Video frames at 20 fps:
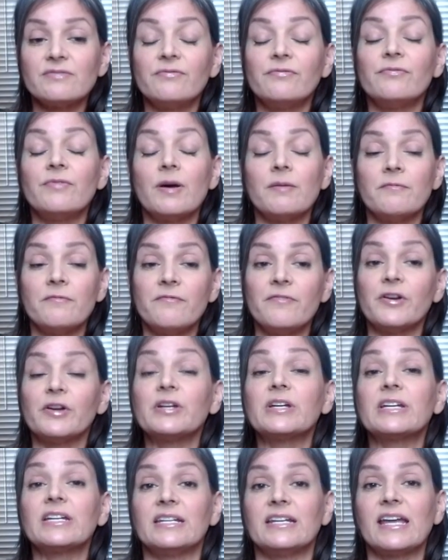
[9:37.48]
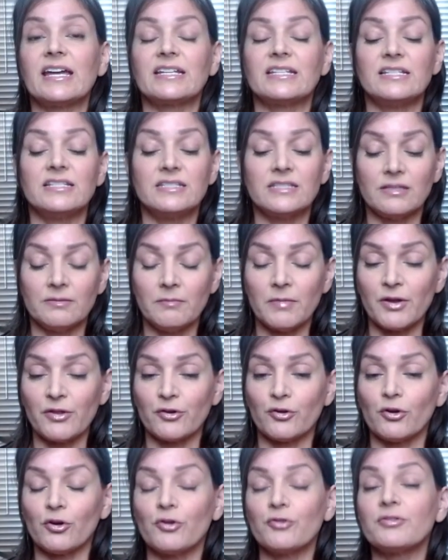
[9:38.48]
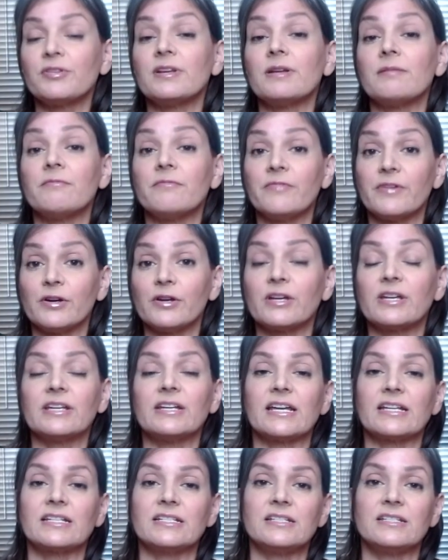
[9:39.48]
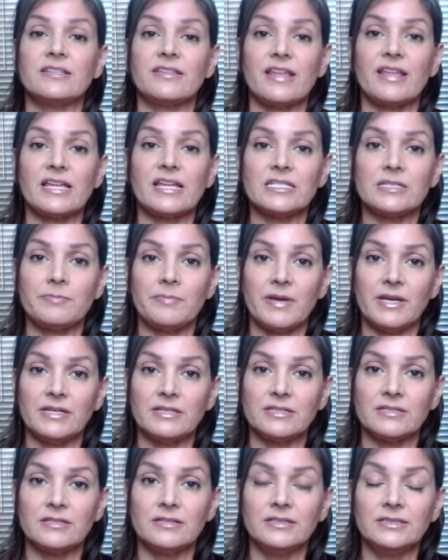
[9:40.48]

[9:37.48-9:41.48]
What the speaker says: I'm very connected to Mother Earth, and I'm very connected to that space.